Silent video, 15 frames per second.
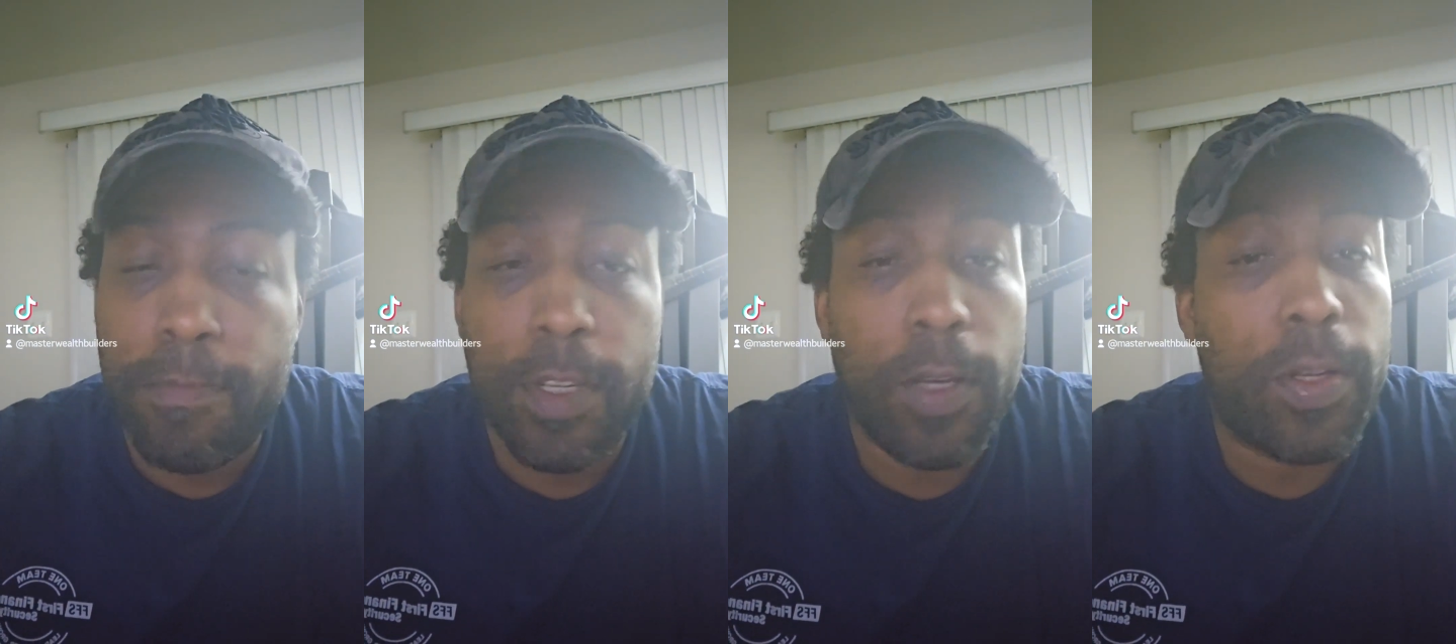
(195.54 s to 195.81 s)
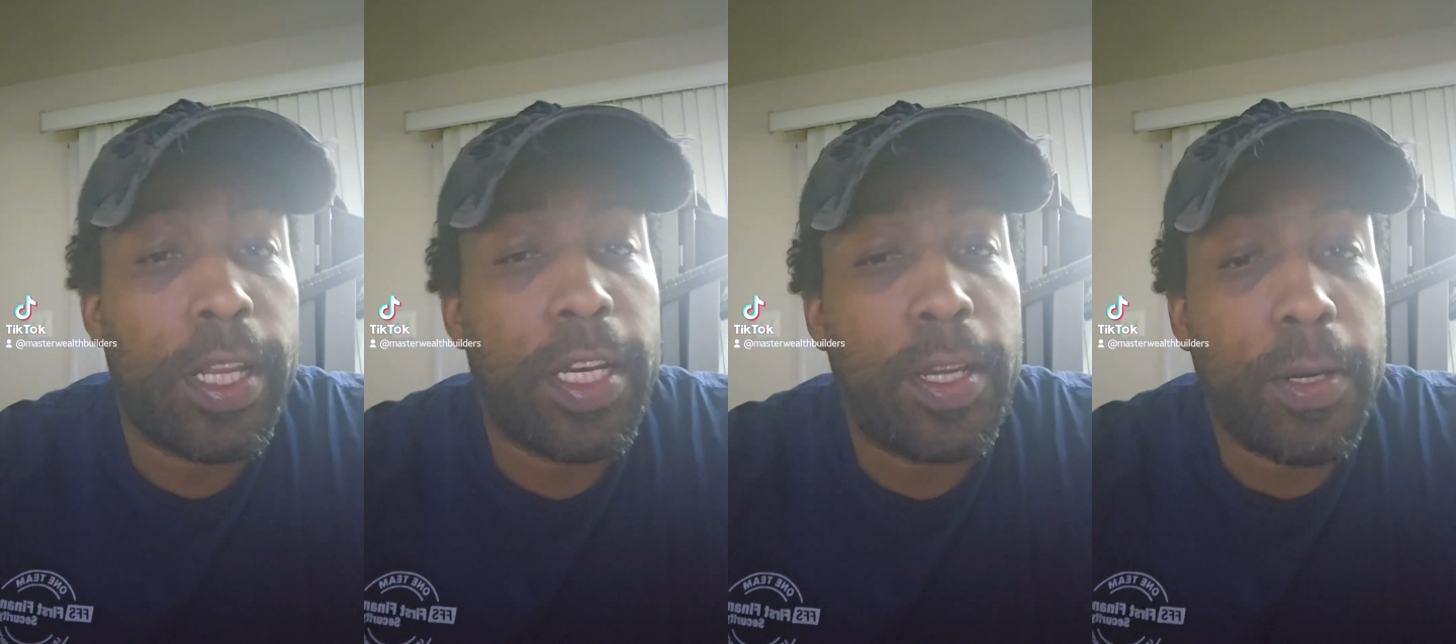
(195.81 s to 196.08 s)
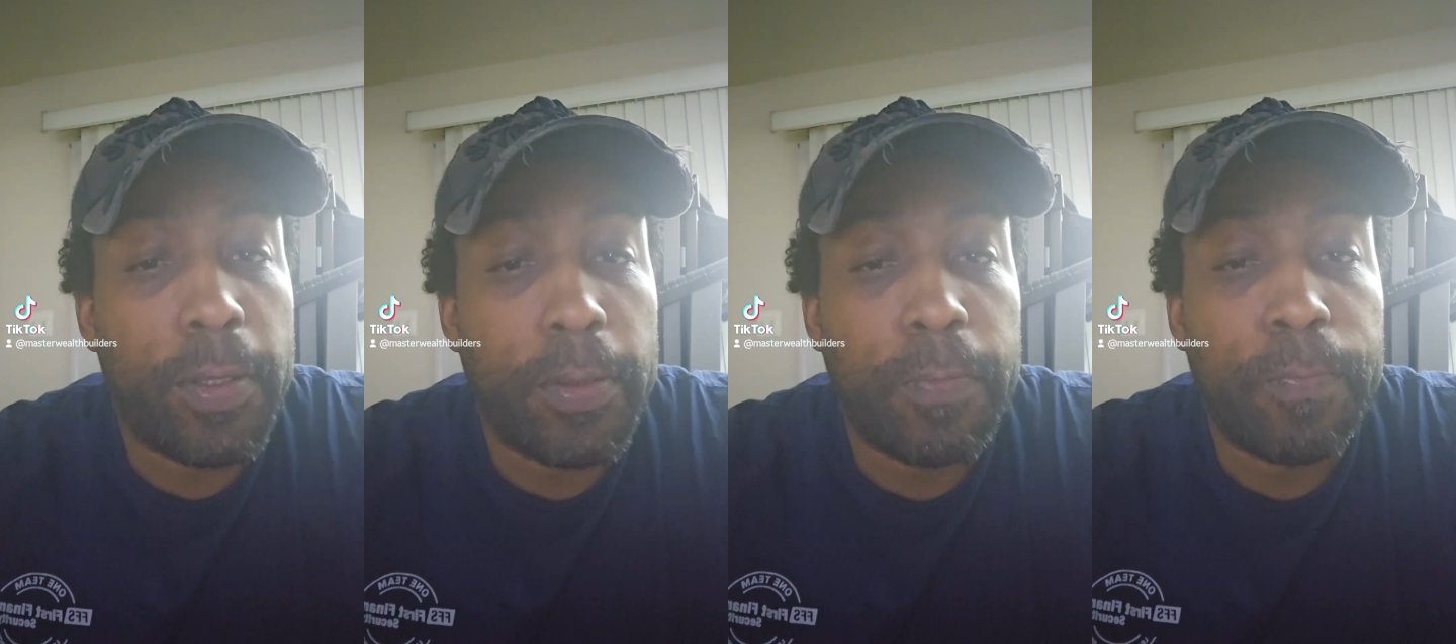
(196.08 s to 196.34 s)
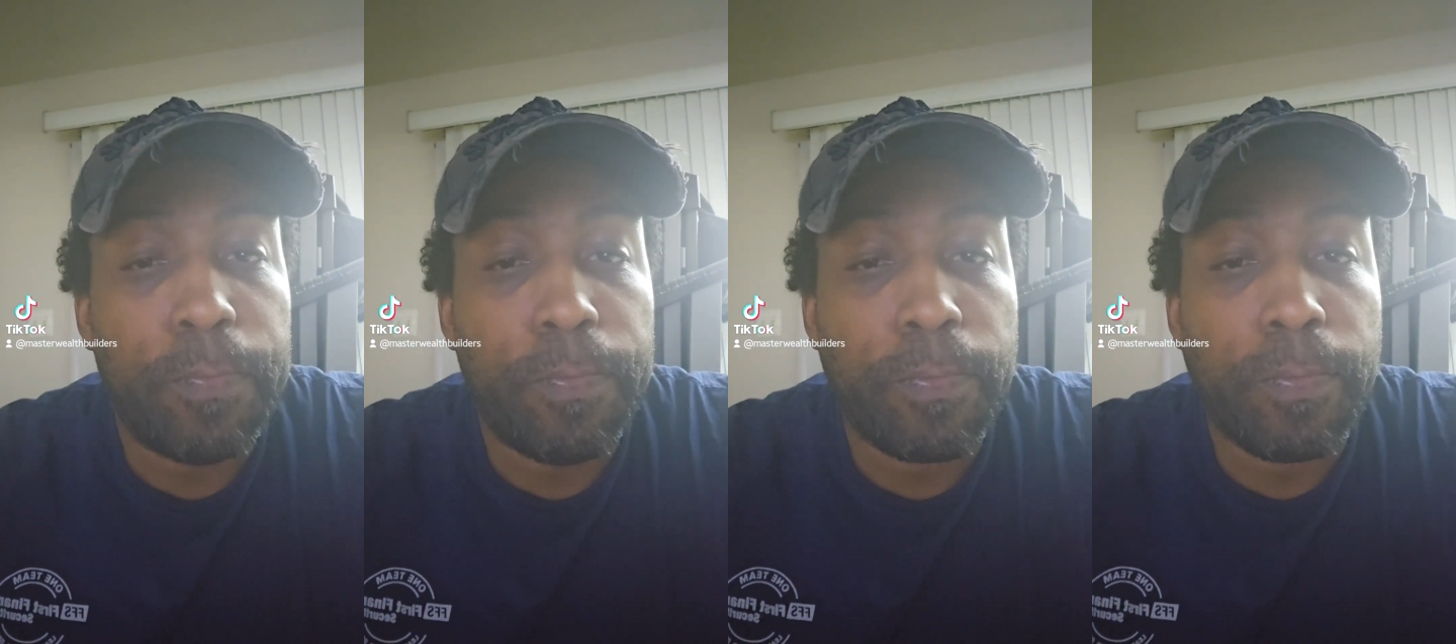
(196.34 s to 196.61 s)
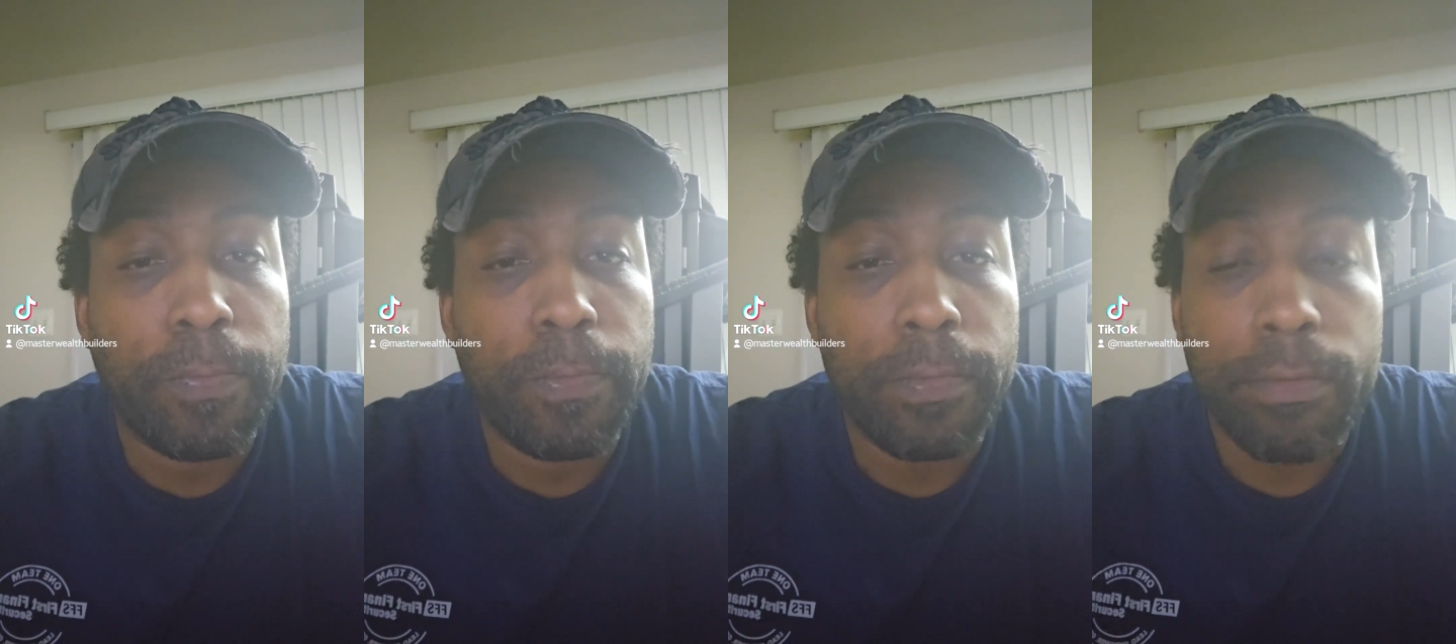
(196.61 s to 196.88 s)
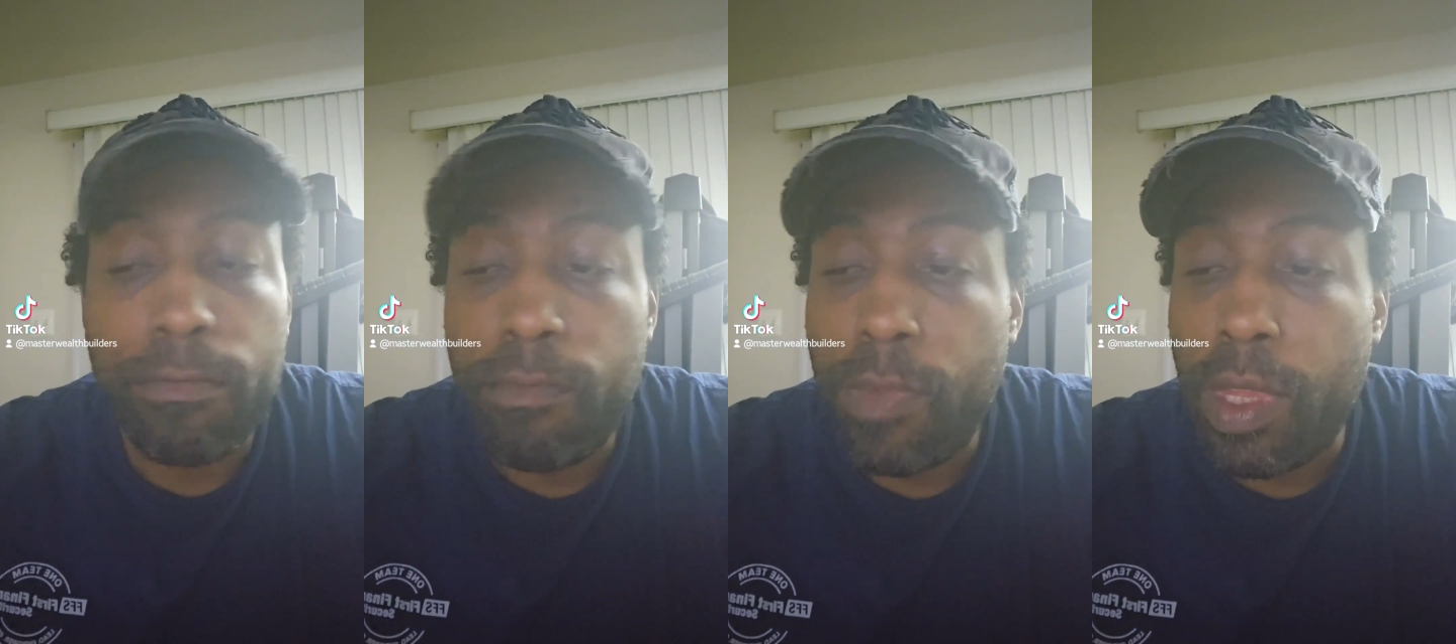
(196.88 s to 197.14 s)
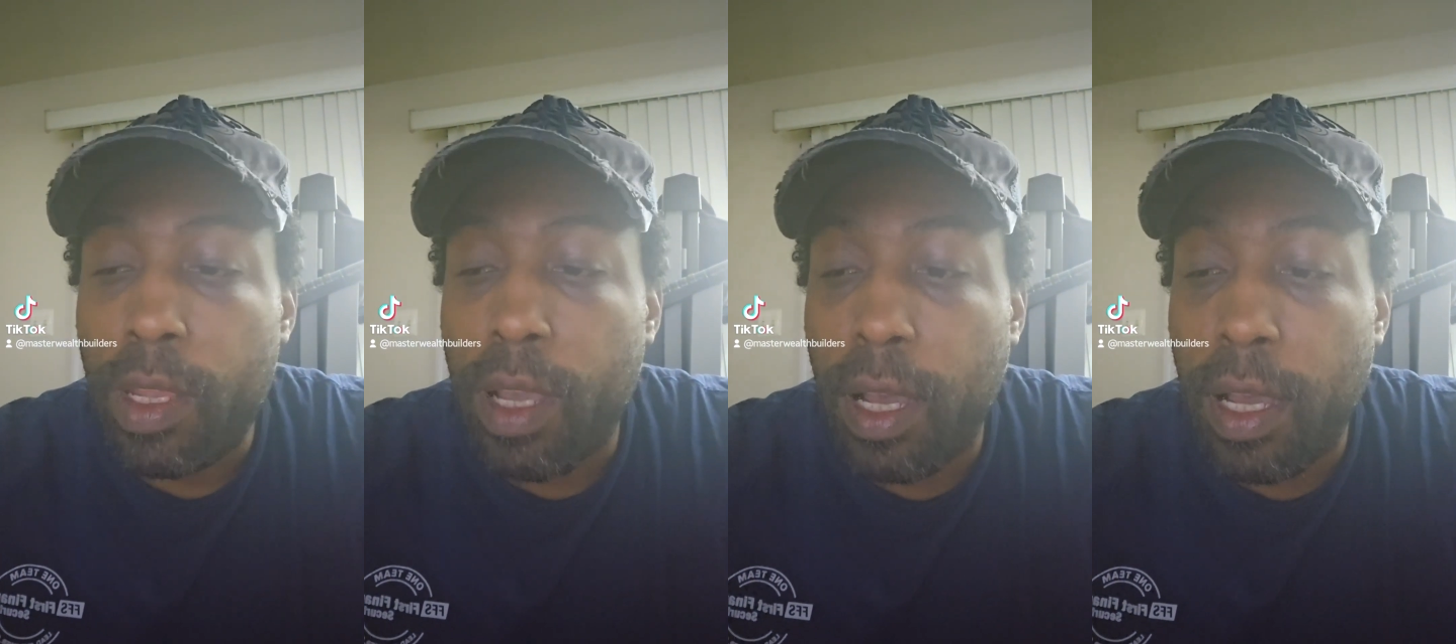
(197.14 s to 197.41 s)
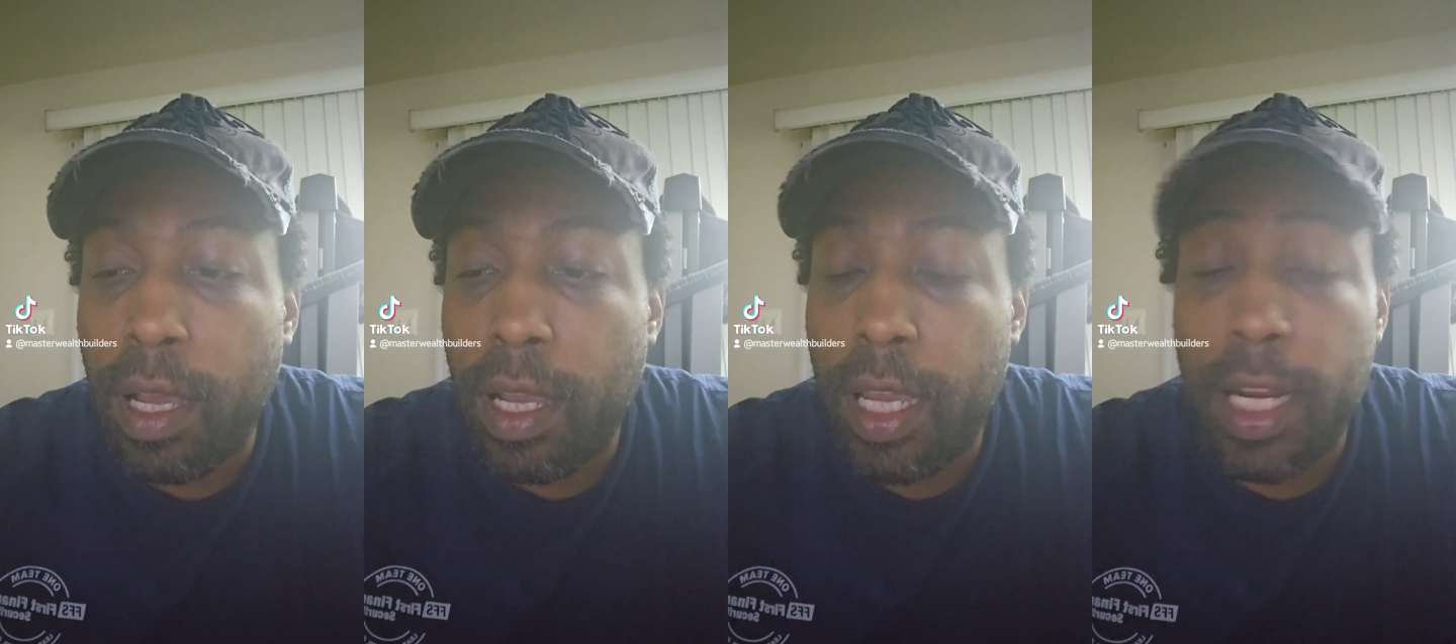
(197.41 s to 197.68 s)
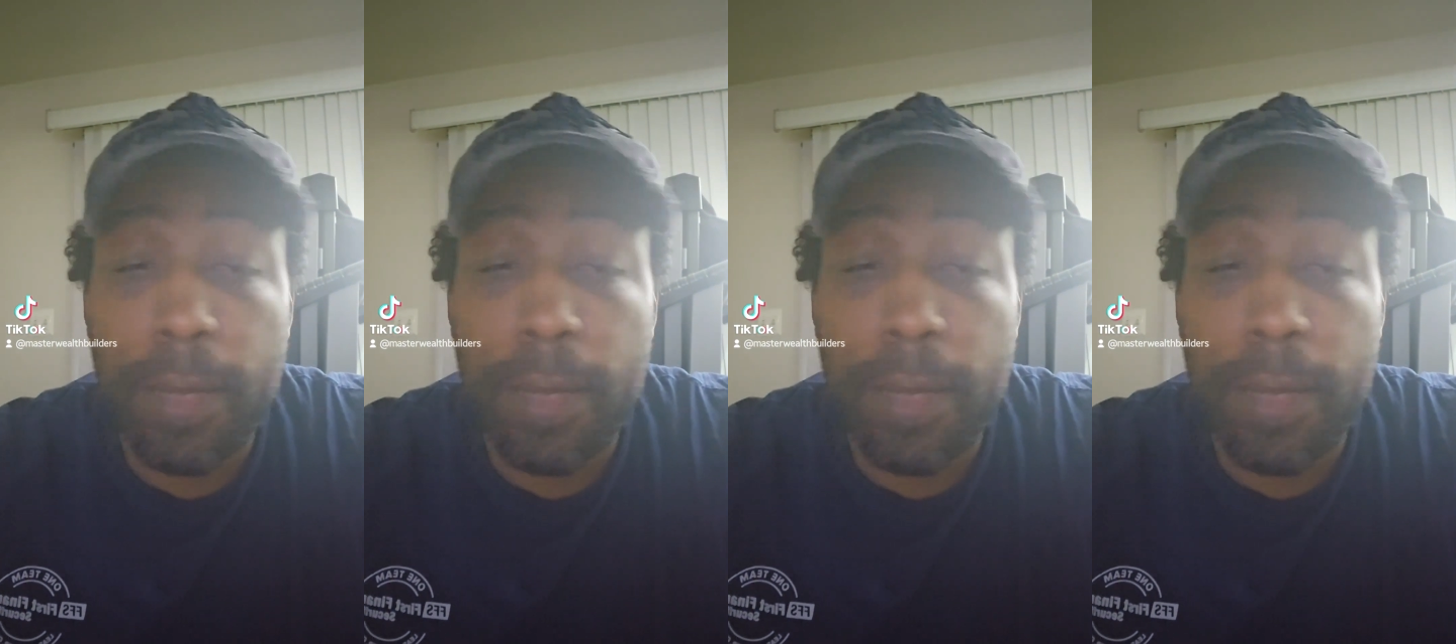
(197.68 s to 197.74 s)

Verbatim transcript: No, they don't. Uh,